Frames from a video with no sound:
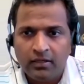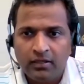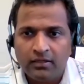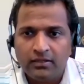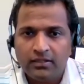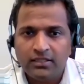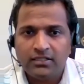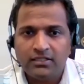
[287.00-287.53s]

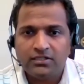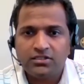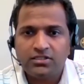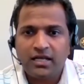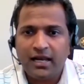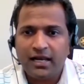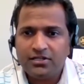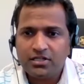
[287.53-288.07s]
The
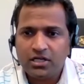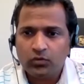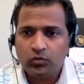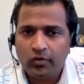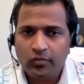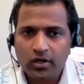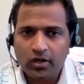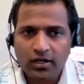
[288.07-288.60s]
challenge,
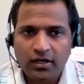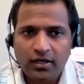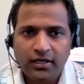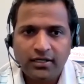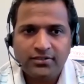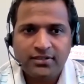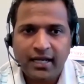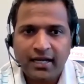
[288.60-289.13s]
however,
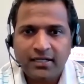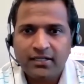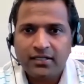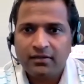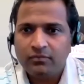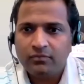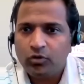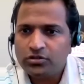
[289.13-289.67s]
is that
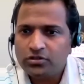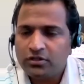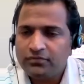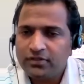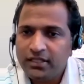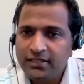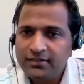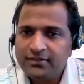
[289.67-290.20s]
most of
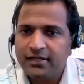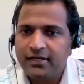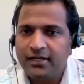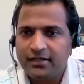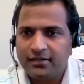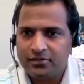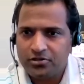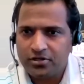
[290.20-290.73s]
these
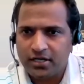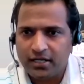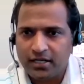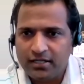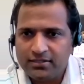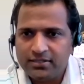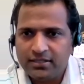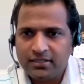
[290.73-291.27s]
clinical
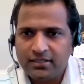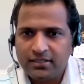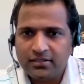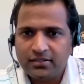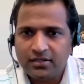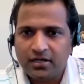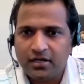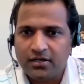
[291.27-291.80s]
trials
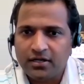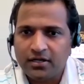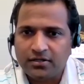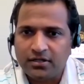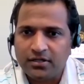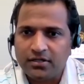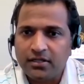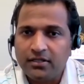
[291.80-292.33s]
are
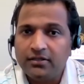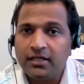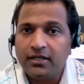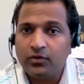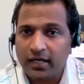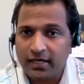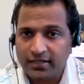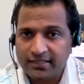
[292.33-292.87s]
conducted in the
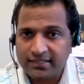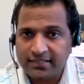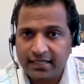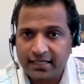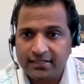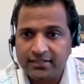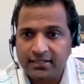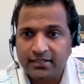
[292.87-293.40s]
United
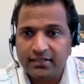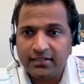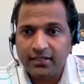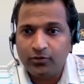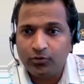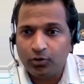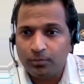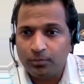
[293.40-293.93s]
States and the
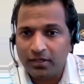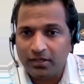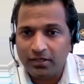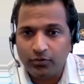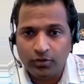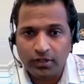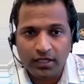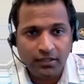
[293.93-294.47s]
European
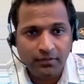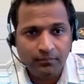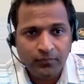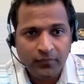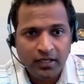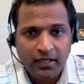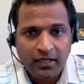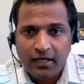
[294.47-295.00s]
Union.
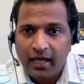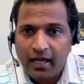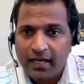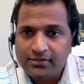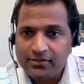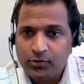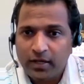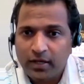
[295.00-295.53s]

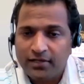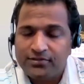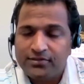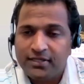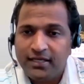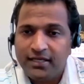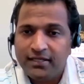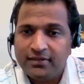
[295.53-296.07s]
As you can
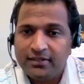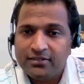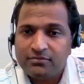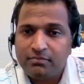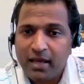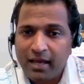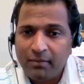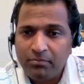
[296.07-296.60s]
see in this
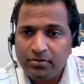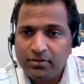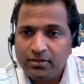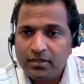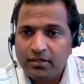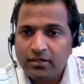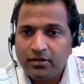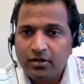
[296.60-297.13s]
map
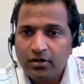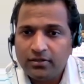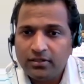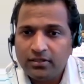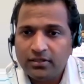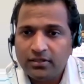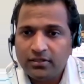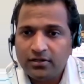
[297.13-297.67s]
on
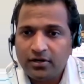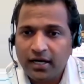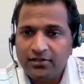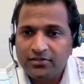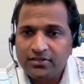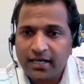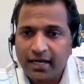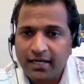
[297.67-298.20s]
the right
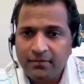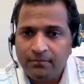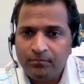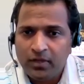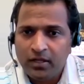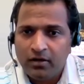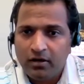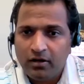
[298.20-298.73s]
side
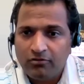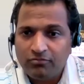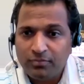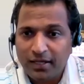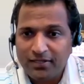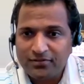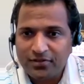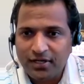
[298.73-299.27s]
of
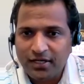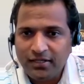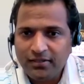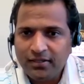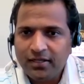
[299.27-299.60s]
my screen,